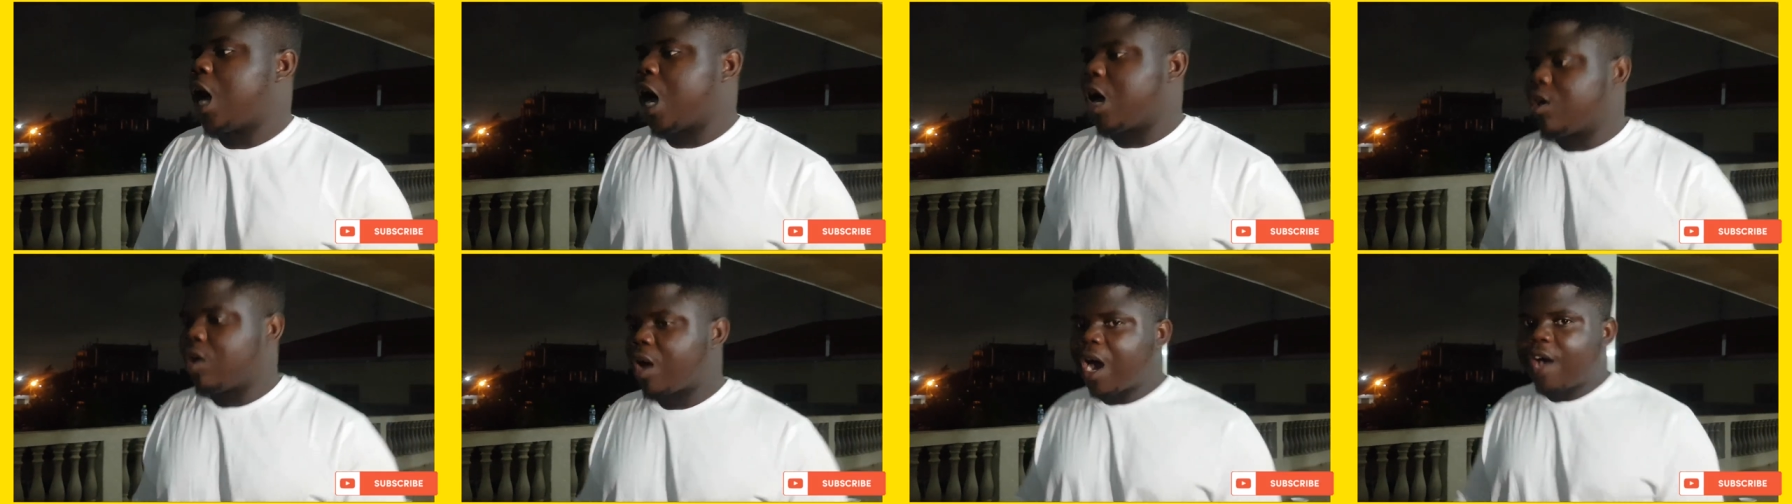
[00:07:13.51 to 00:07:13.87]

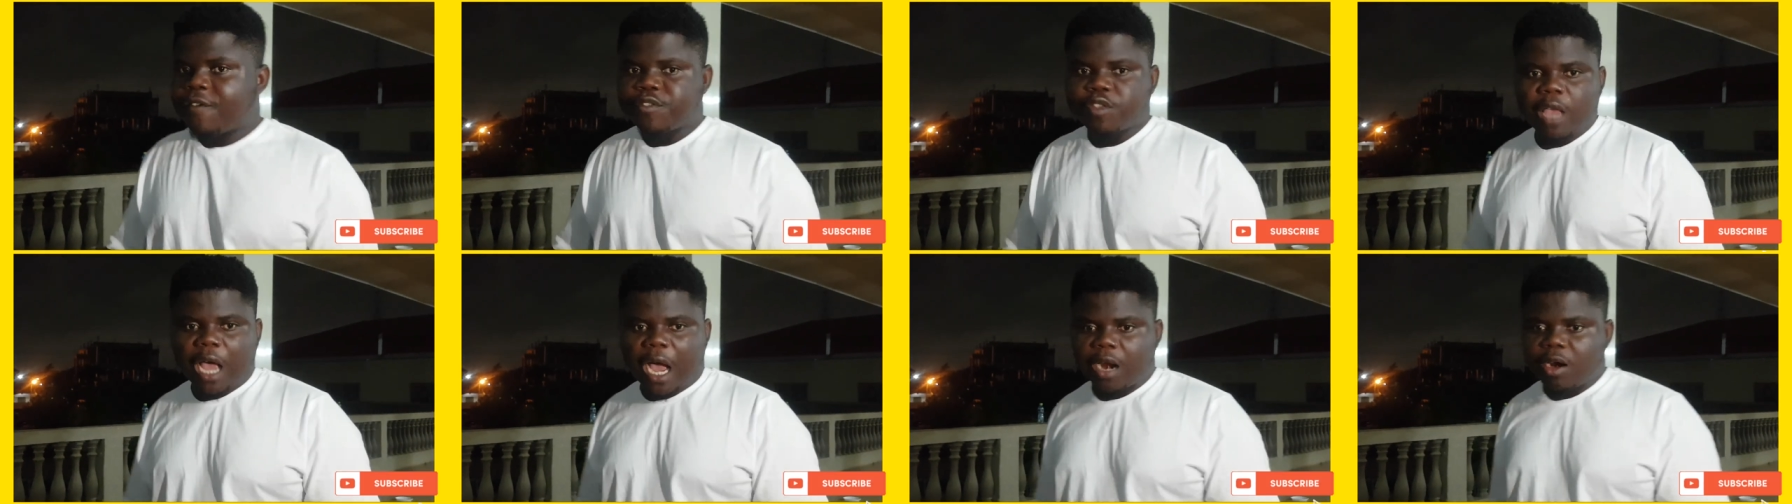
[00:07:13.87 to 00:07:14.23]
I don't, have,
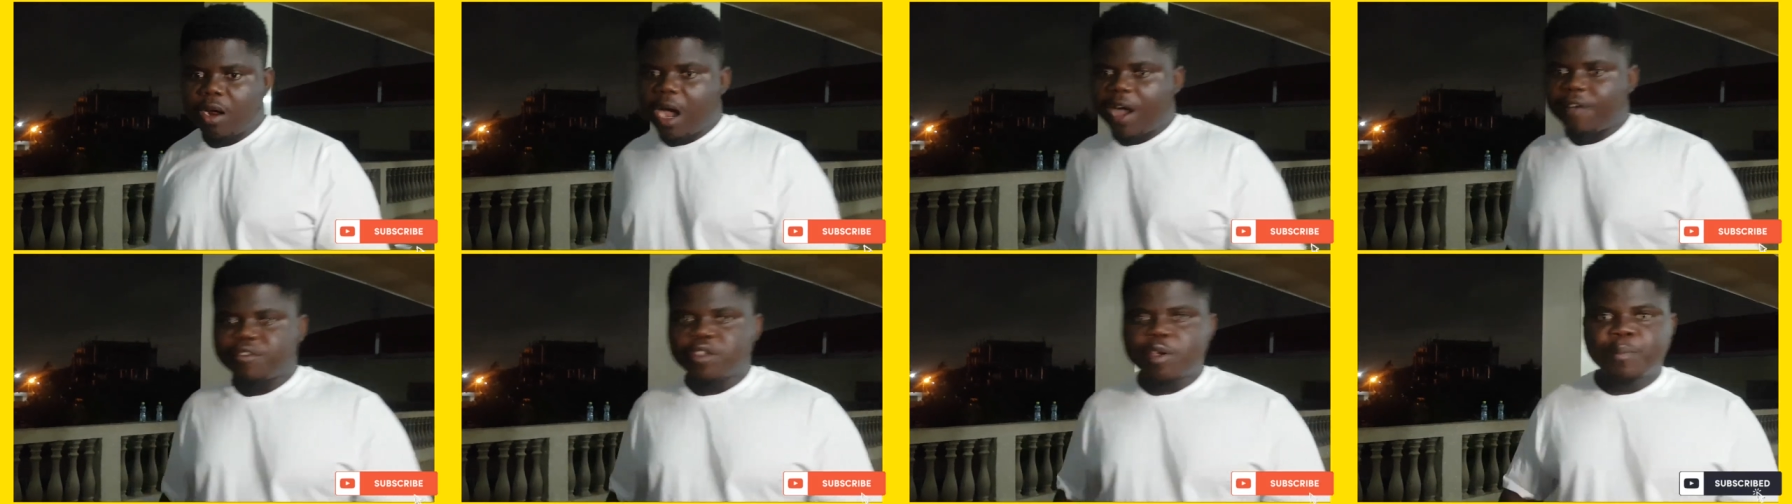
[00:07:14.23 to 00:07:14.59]
to, I don't
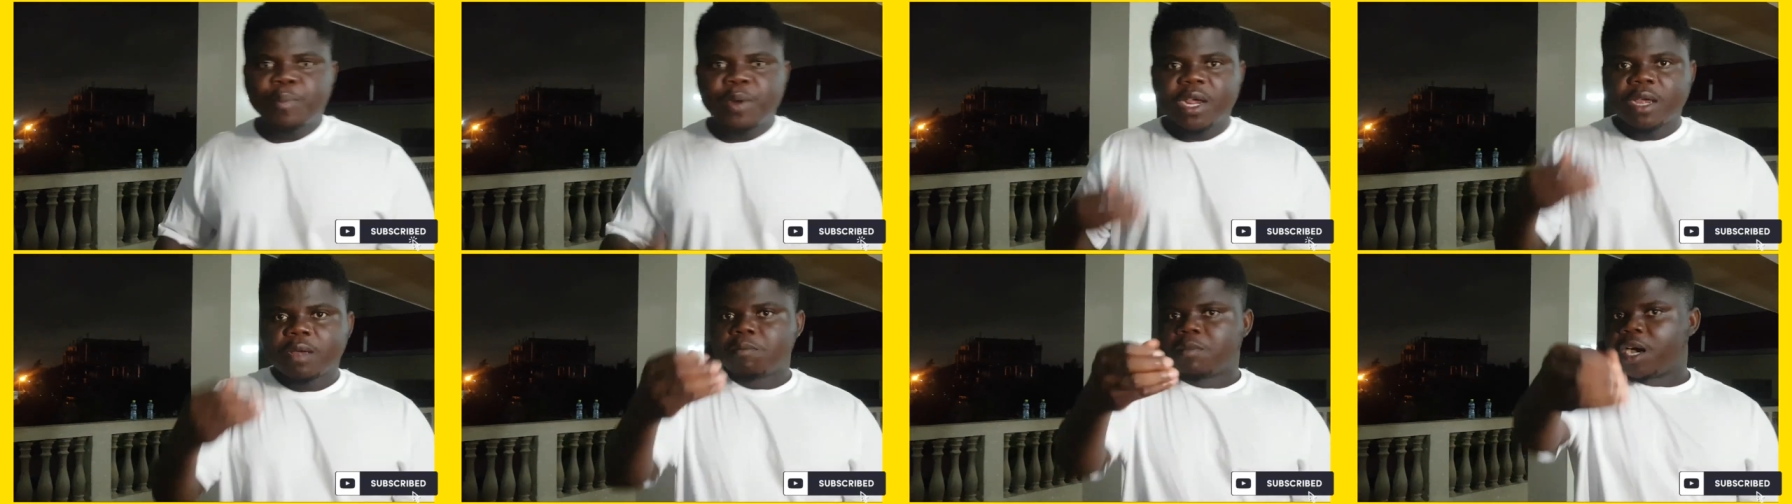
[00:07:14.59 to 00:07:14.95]
have to
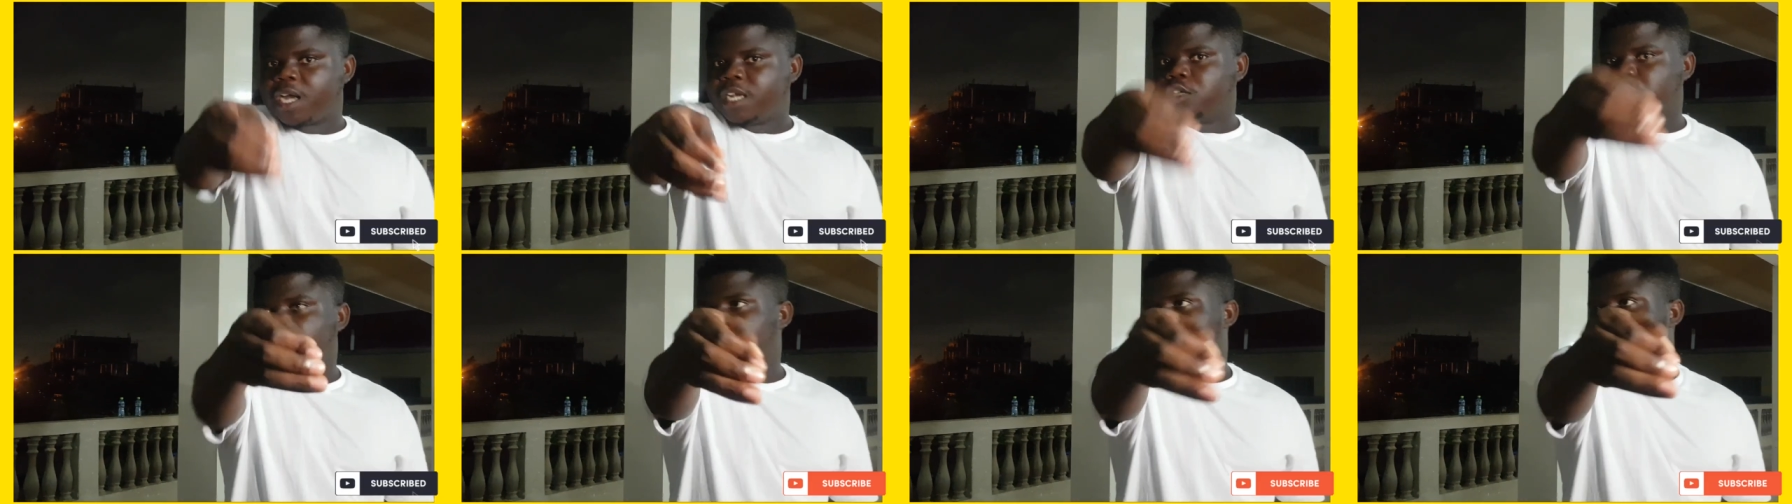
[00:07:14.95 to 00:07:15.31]
bring you
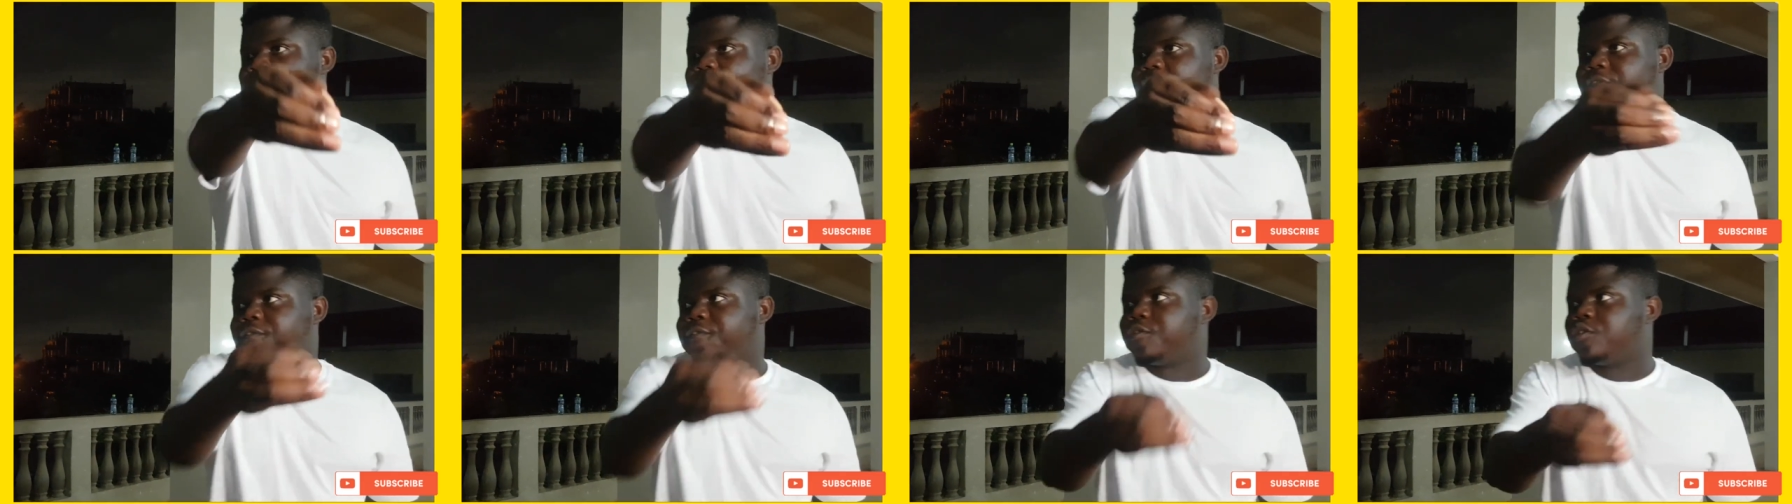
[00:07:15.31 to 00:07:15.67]
money eat, to
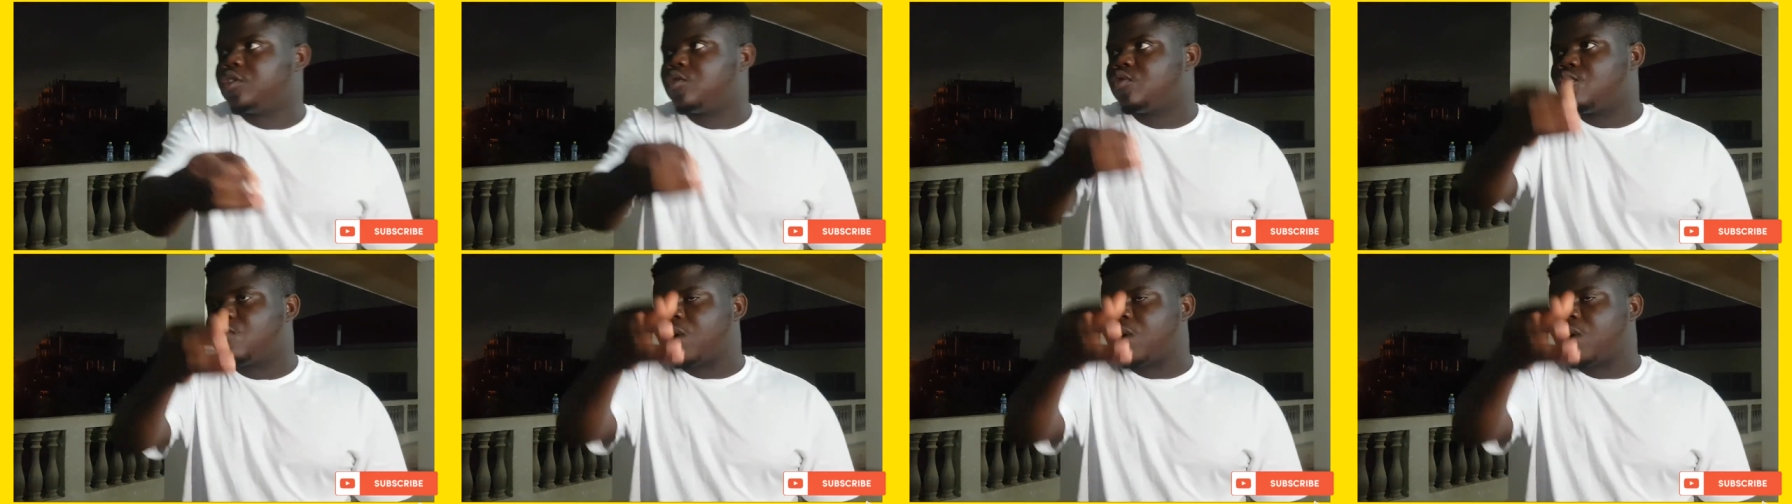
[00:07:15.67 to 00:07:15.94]
buy you food.